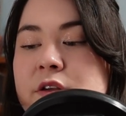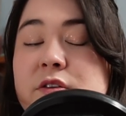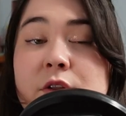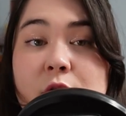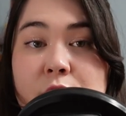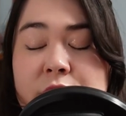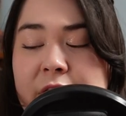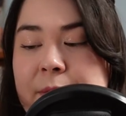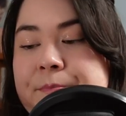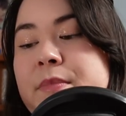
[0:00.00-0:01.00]
So the corner
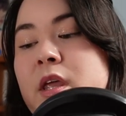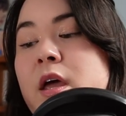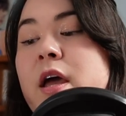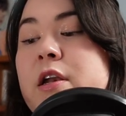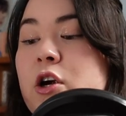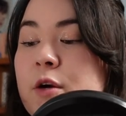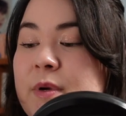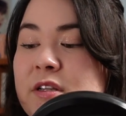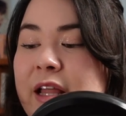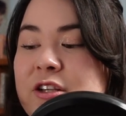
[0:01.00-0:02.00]
game, an
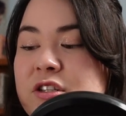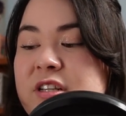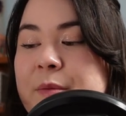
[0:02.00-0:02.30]
urban legend